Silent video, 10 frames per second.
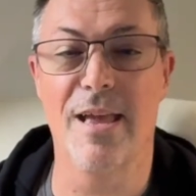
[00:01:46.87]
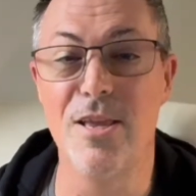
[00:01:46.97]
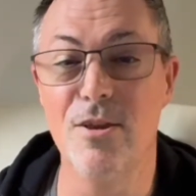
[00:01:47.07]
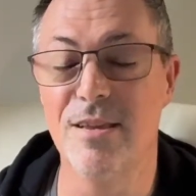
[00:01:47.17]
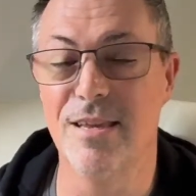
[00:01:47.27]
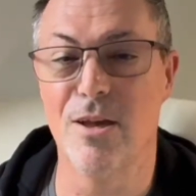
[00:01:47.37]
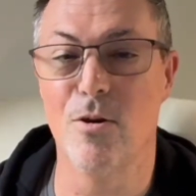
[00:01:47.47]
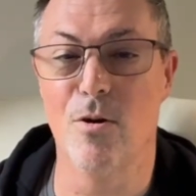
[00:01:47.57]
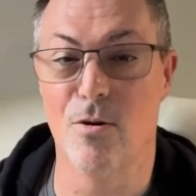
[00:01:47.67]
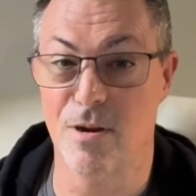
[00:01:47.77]
You can
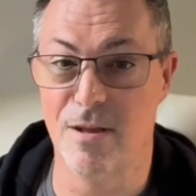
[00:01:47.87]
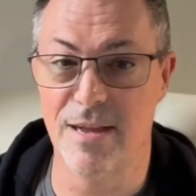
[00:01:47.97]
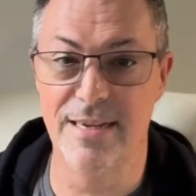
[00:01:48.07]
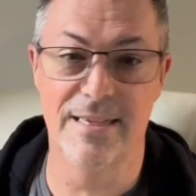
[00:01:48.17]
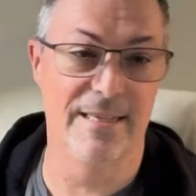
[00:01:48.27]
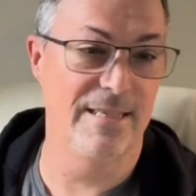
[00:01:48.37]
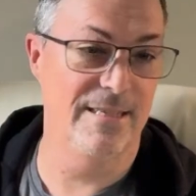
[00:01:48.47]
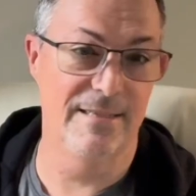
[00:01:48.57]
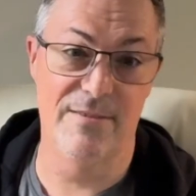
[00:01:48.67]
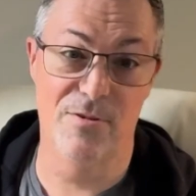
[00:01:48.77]
go online.
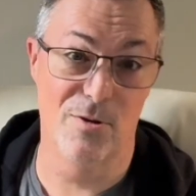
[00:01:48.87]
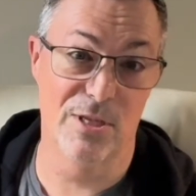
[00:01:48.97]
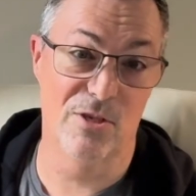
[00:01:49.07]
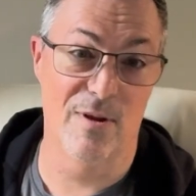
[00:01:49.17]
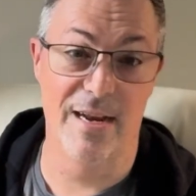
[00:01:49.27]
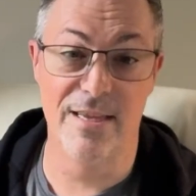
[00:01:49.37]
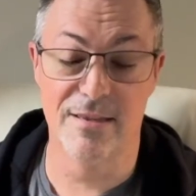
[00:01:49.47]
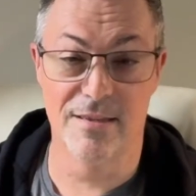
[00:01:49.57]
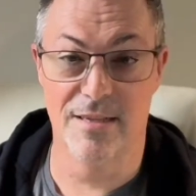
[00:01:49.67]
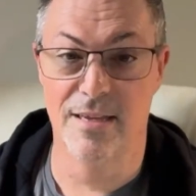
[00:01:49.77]
If you're in Australia, you
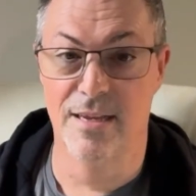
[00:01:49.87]
can